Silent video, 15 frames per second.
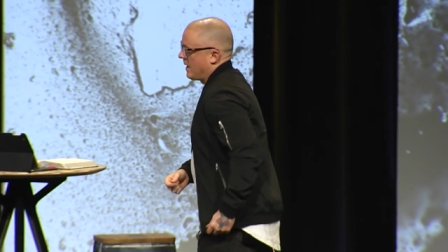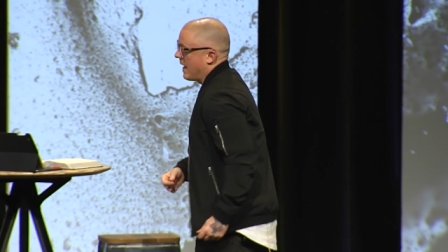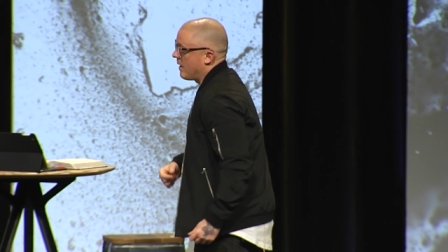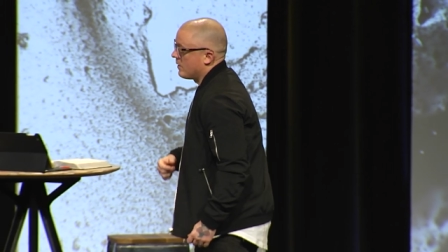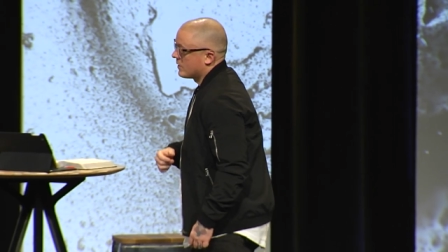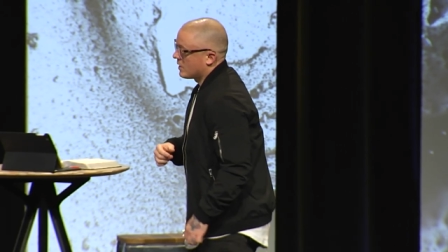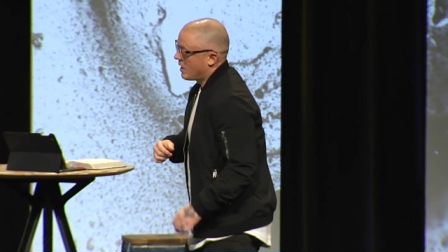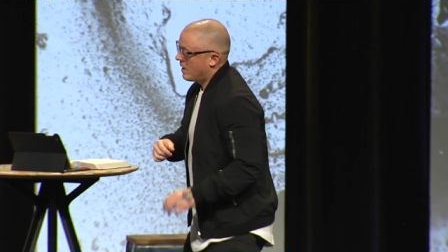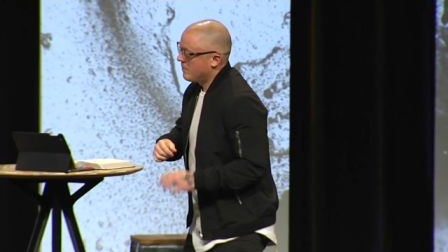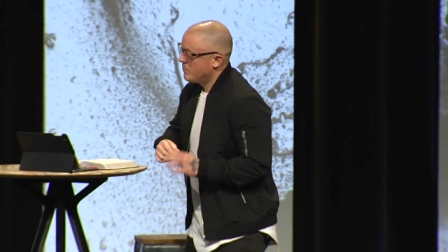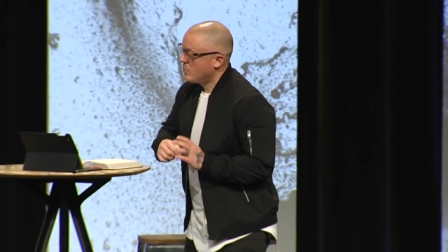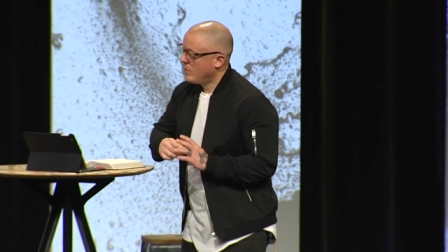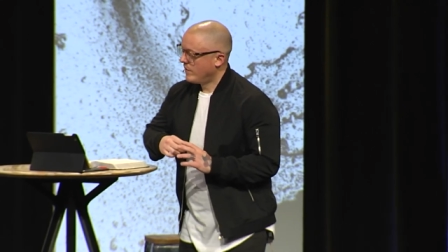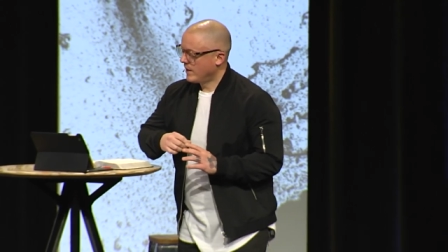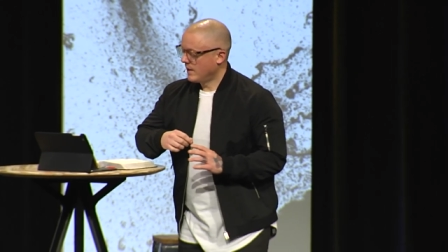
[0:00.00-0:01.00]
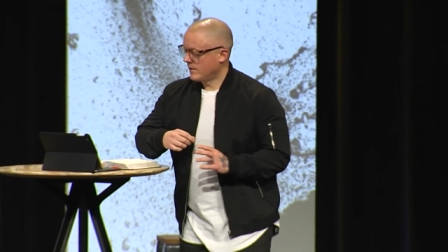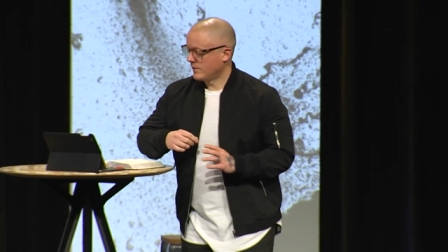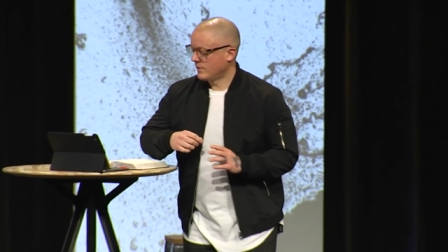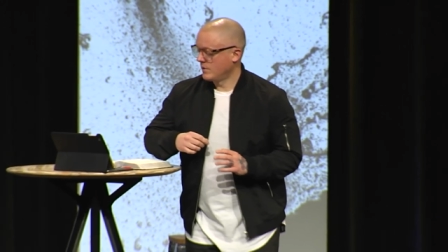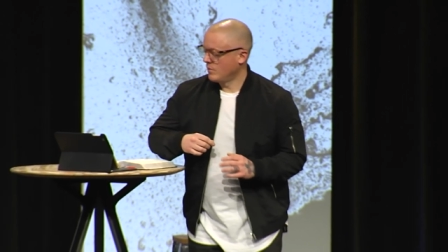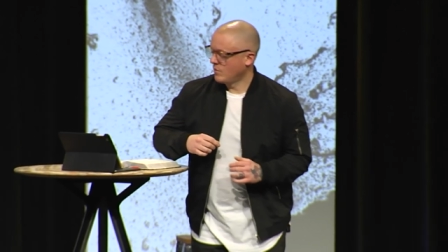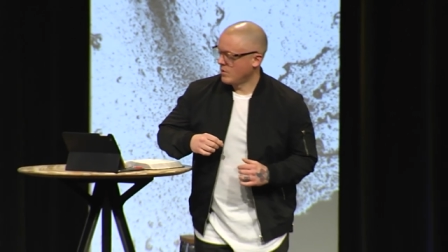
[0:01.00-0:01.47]
How is God moving
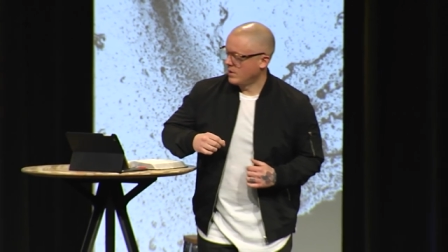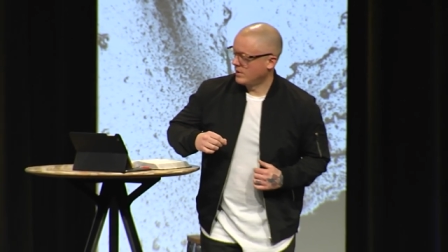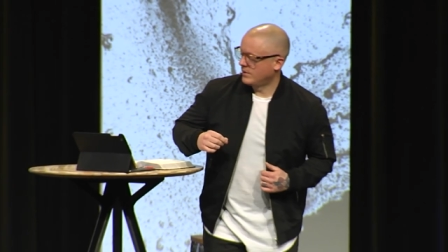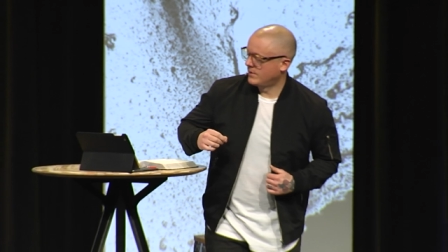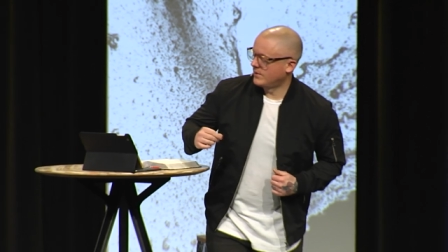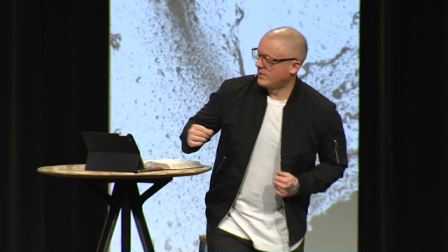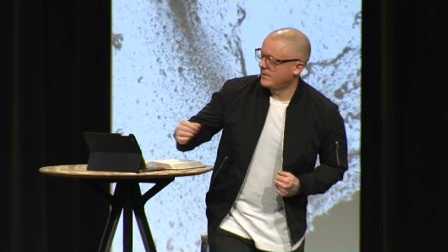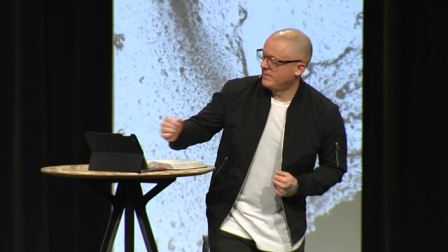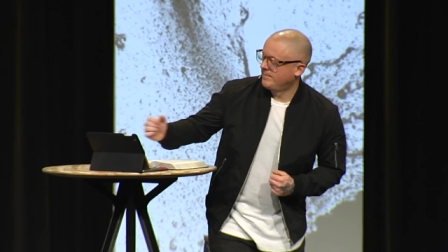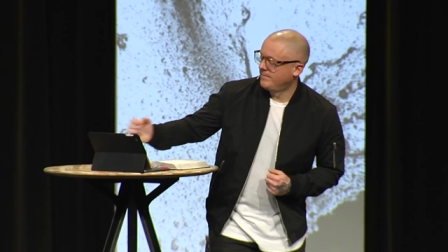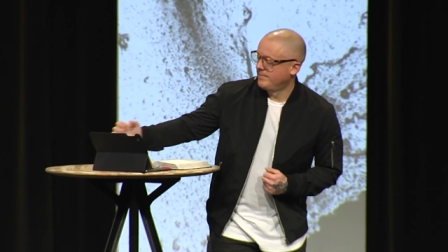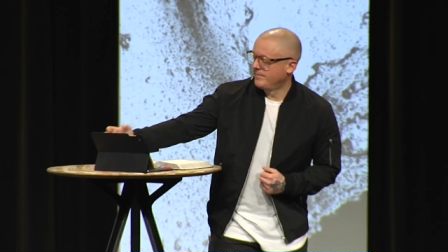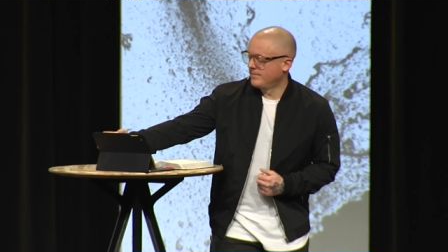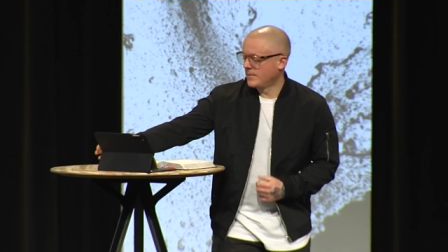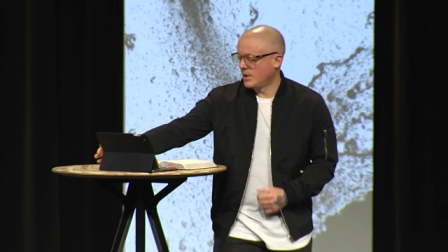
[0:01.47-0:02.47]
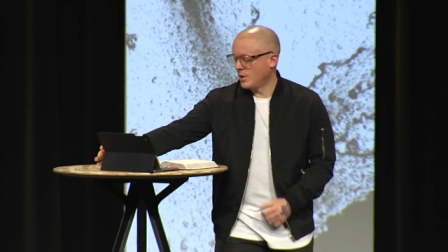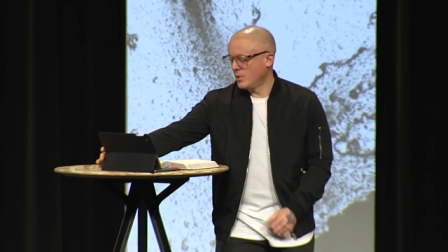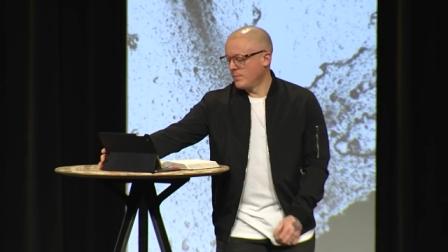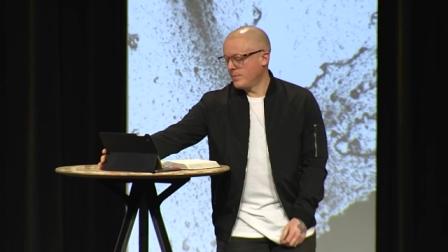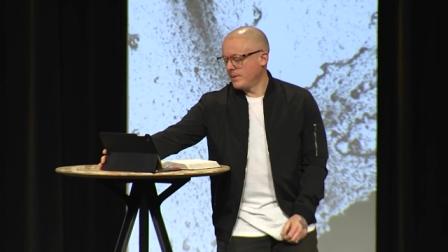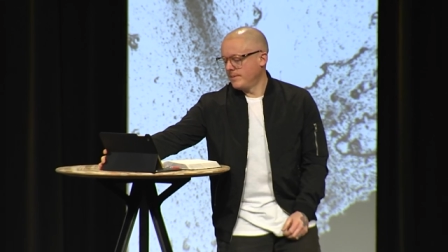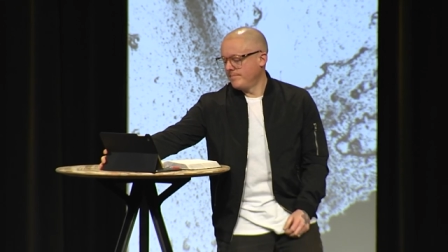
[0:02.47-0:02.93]
us towards
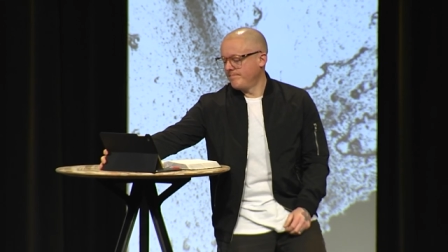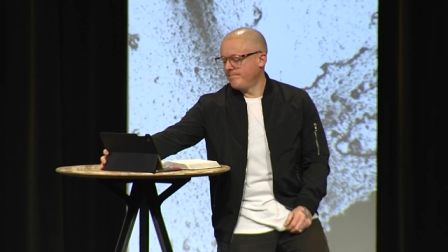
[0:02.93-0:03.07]
hope?